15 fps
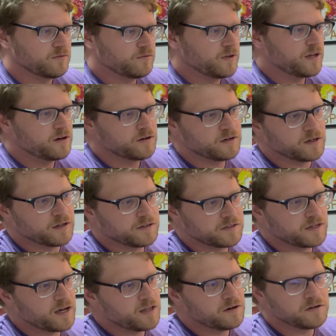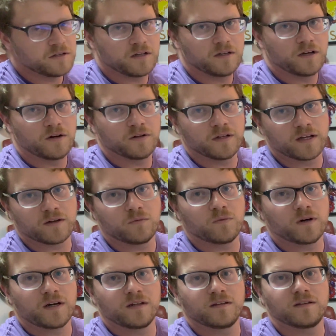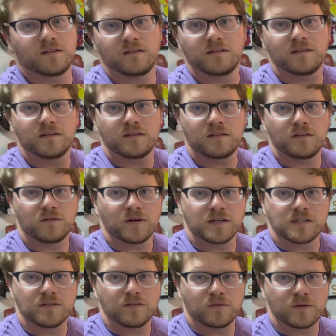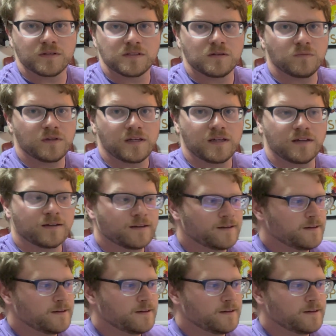hear it all together, to know like what the rest of it wants to be,